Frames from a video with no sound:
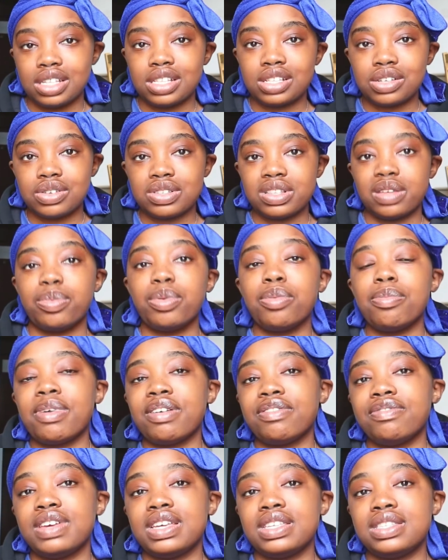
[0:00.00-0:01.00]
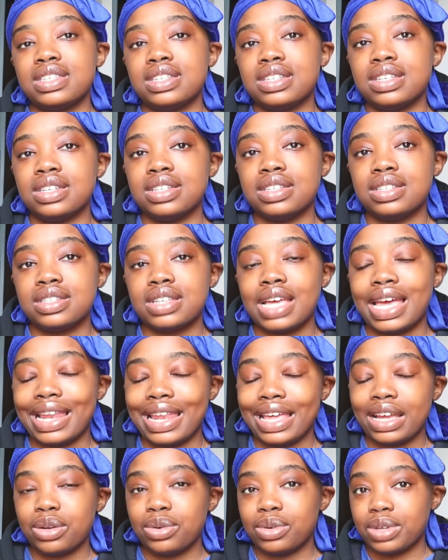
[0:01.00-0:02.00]
It's because I put my face in it. I
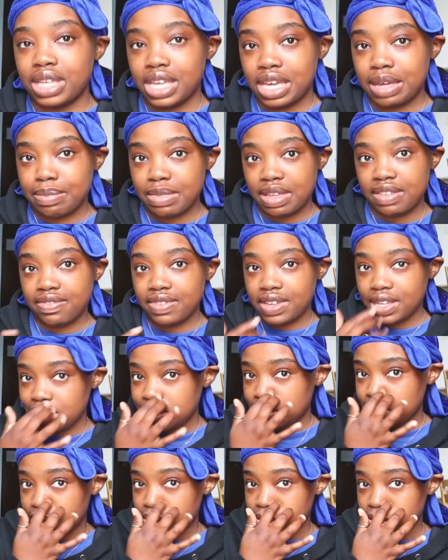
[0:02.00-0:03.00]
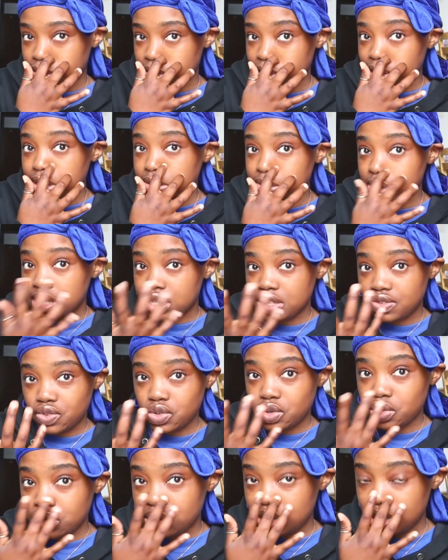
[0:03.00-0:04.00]
like looking at my face, so that's why this
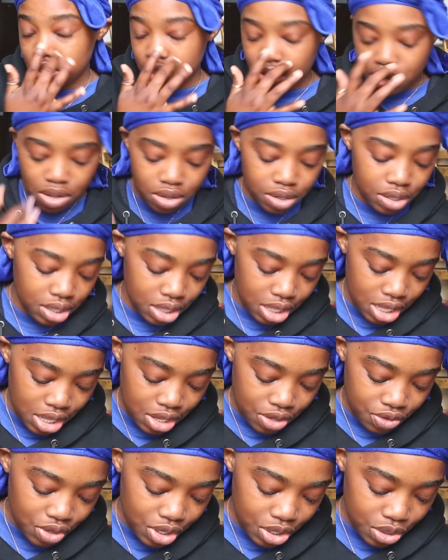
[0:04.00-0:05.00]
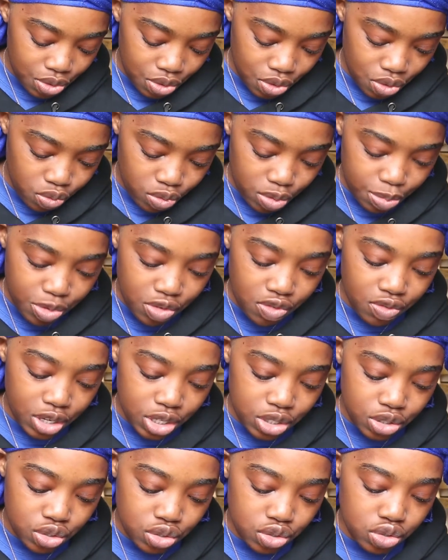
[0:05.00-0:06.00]
video is this long. So anywho, we move
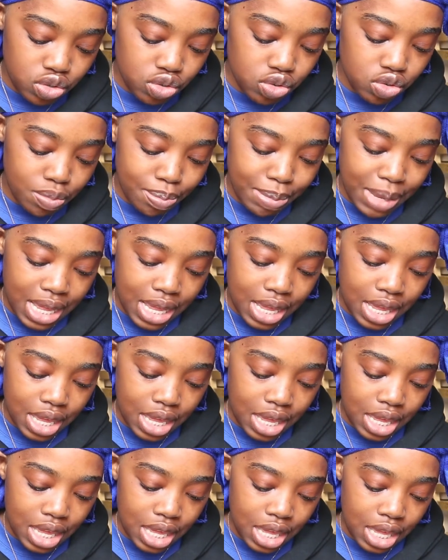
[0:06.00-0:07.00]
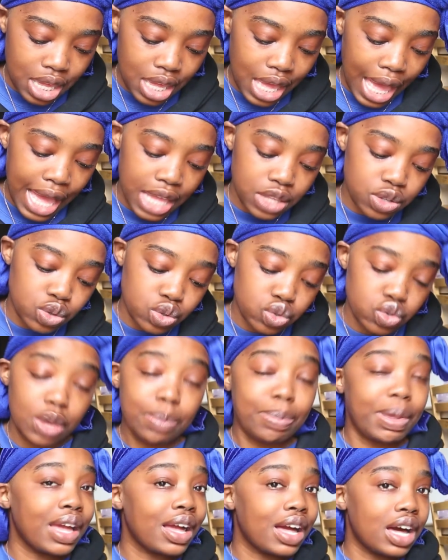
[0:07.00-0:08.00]
on to my Hanyu
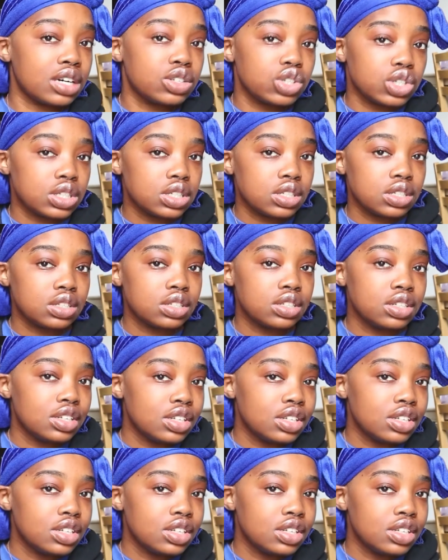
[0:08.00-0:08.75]
Shui culture.